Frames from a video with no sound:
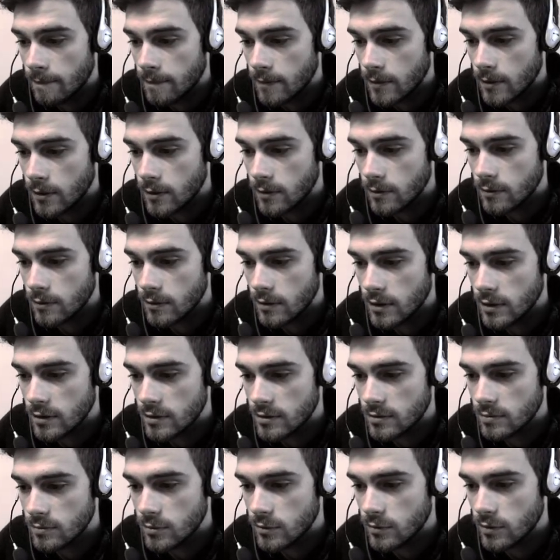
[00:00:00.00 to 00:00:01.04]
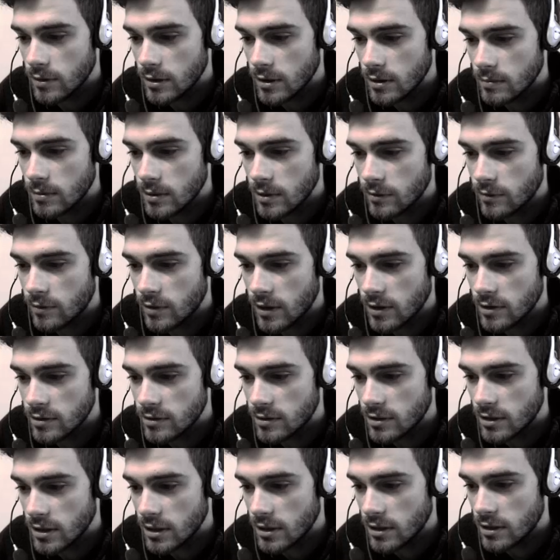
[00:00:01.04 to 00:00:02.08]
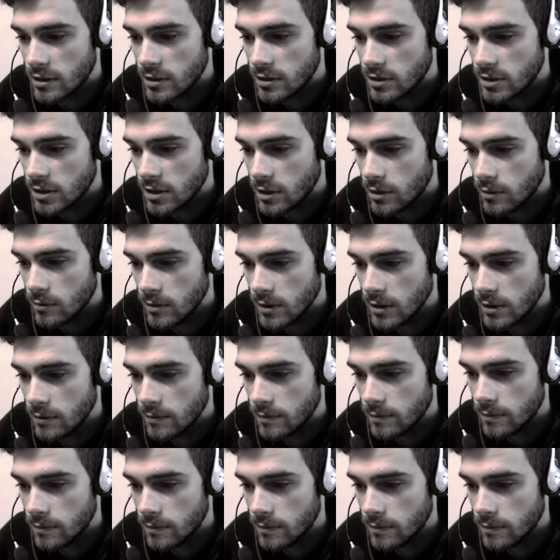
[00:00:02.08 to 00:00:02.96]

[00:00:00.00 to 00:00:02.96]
Oh, let's move a little bit faster here, shall we?